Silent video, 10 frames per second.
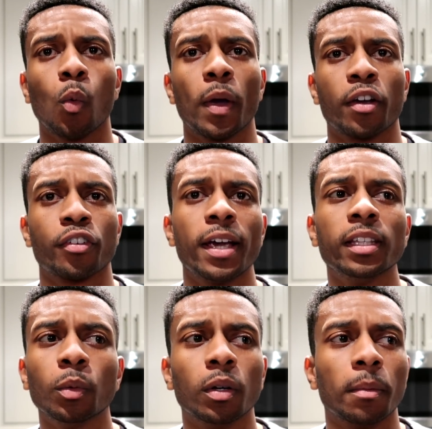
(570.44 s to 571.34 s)
went
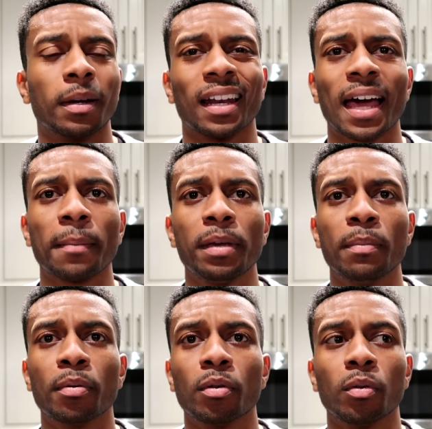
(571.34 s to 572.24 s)
crazy with them. But a lot of
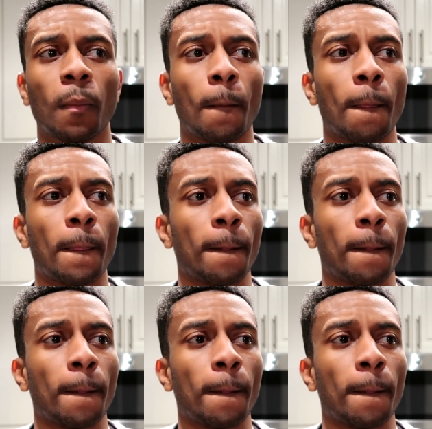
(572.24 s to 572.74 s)
people